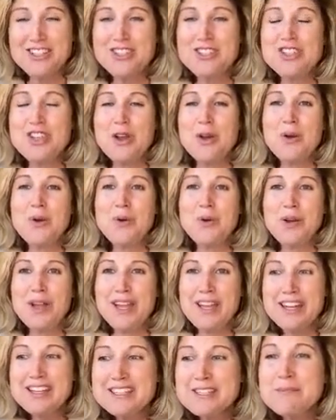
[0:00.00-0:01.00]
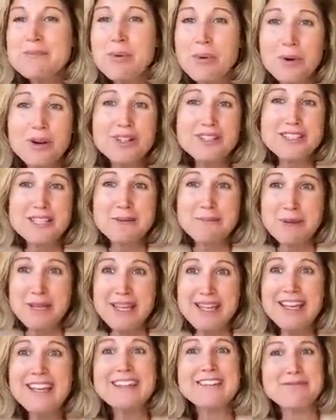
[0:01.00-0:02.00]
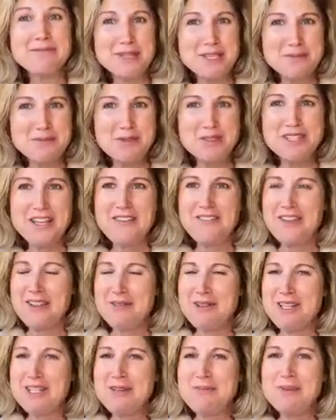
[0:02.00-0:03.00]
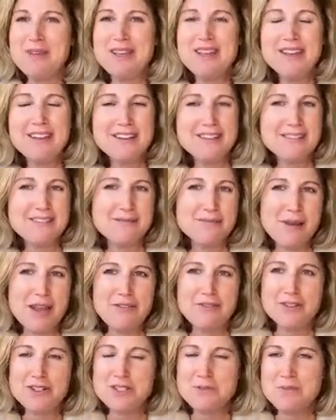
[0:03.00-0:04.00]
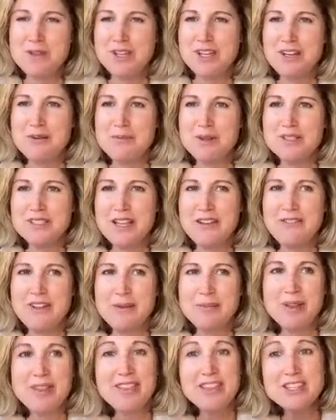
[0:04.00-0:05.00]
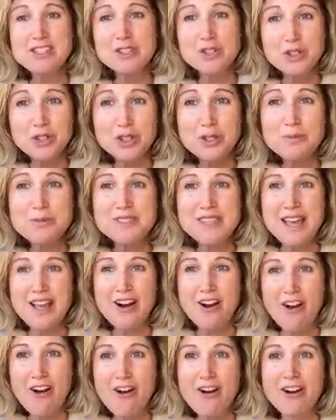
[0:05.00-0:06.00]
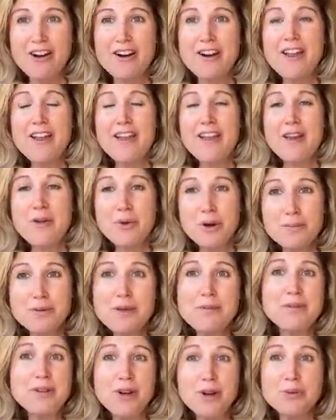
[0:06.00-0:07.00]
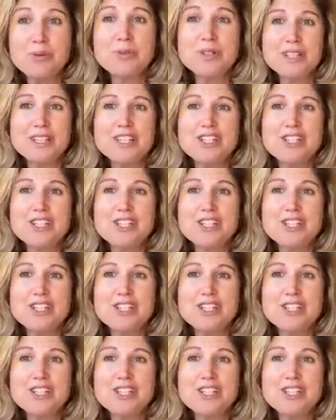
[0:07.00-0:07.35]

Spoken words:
So it is important to be in Miss Multifamily, to be in My First Million in Multifamily, these groups that are where people are really